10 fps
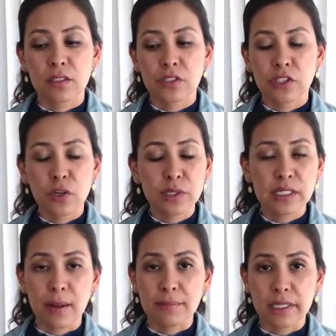so
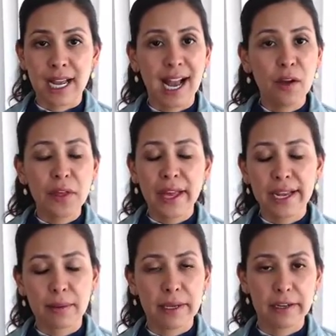stumped on how the
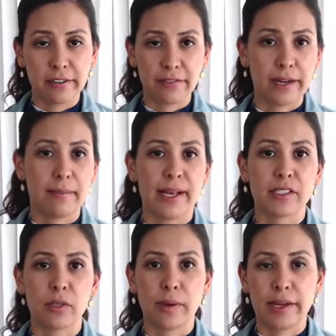heck am I going to find a
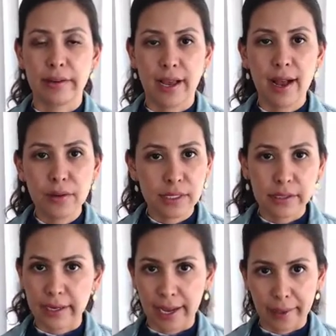mastermind? How is this
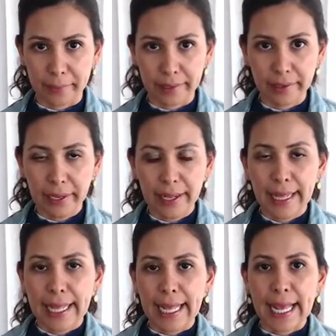going to happen?
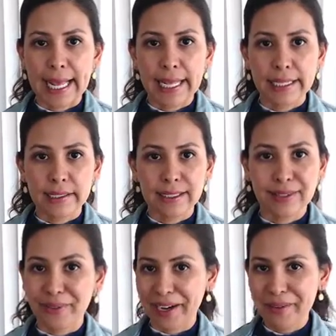And
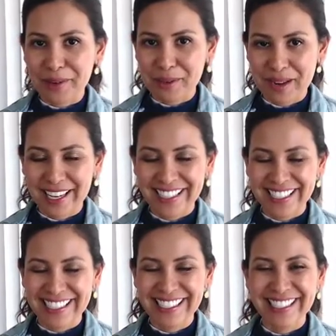right when you make the
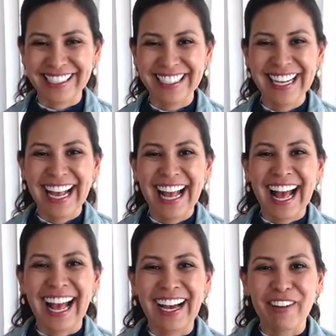decision,
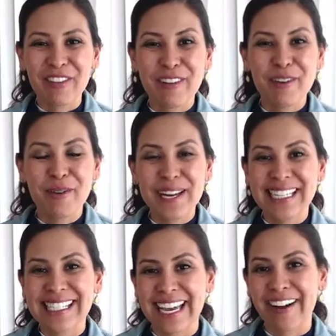a few
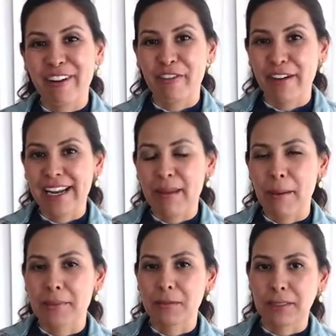weeks later, a friend came
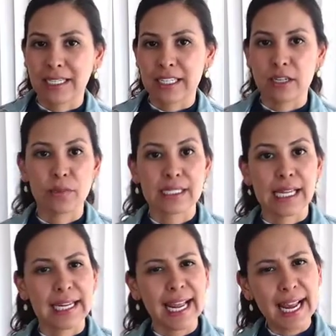up to me and he was
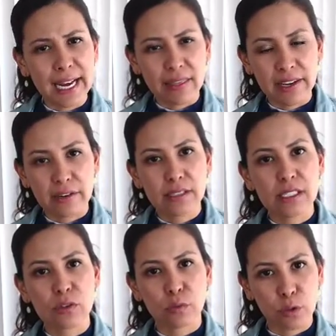like, hey, there's
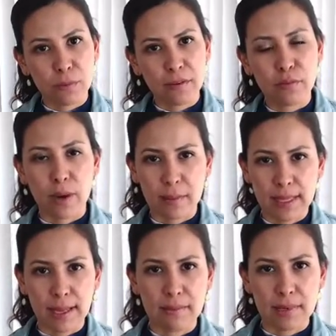this group of women
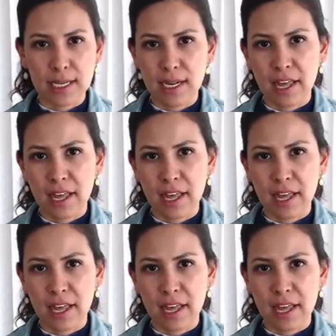that meet